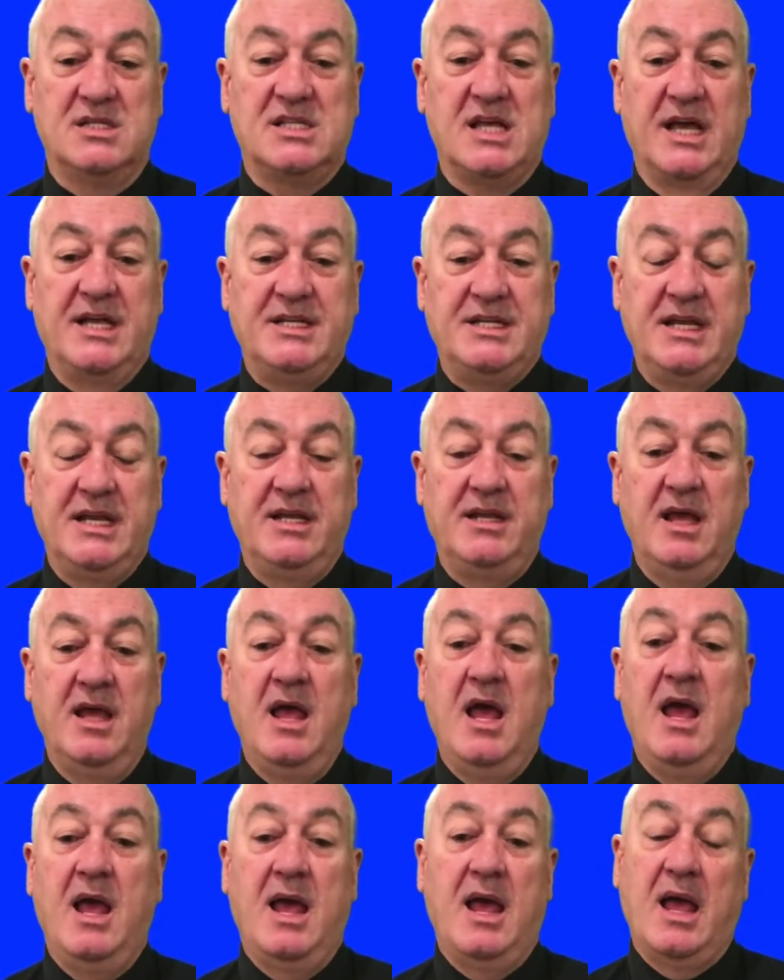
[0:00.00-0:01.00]

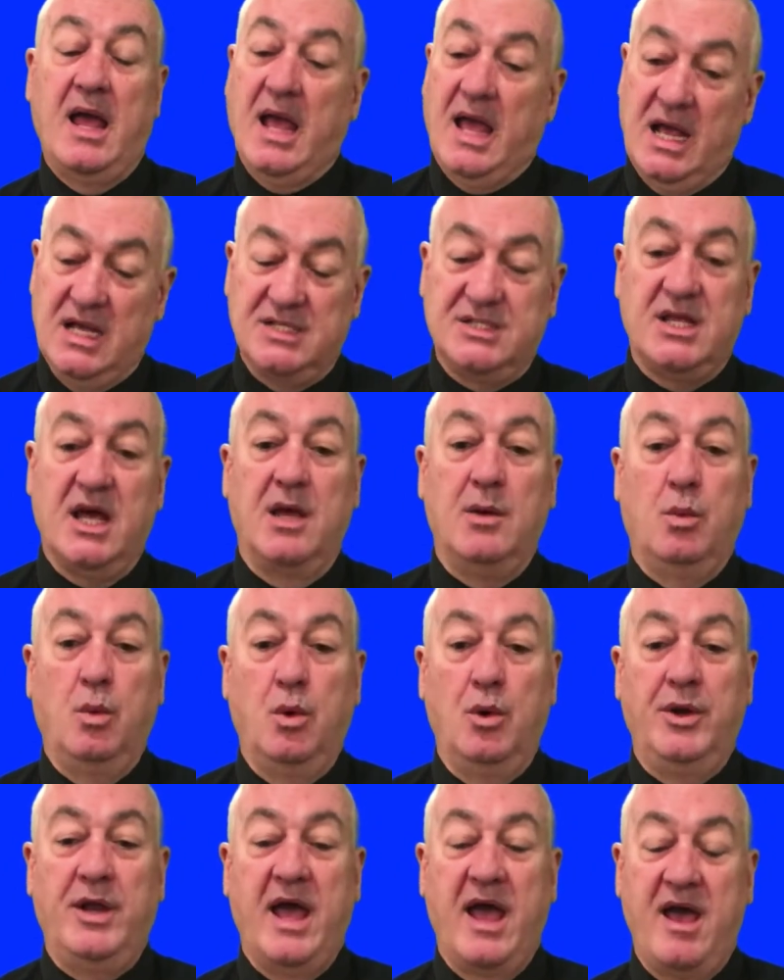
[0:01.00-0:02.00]
they
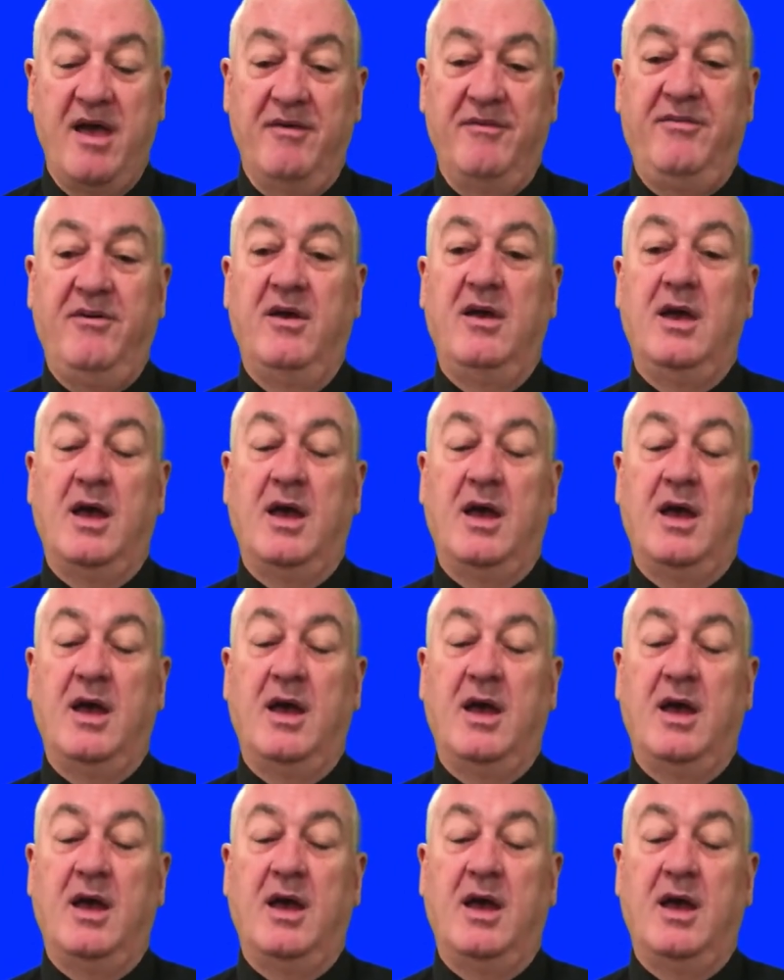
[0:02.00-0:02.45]
would have